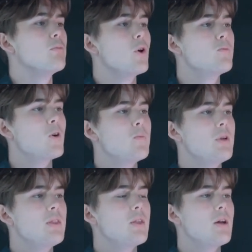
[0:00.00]

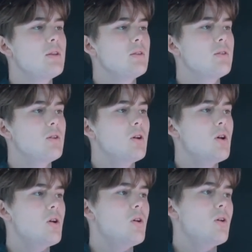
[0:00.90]
bromomethane
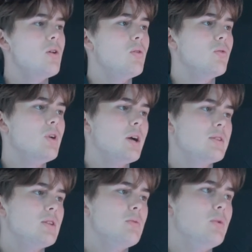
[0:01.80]

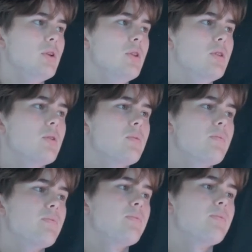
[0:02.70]
reacting with,
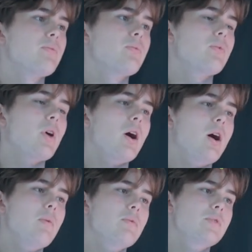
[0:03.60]

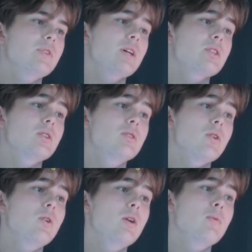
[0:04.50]
this is actually
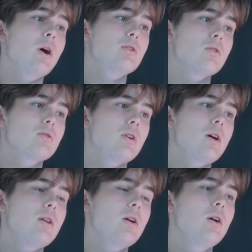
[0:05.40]
sodium
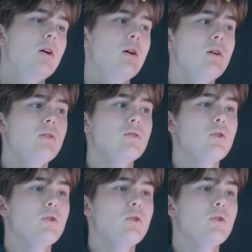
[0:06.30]
hydroxide. So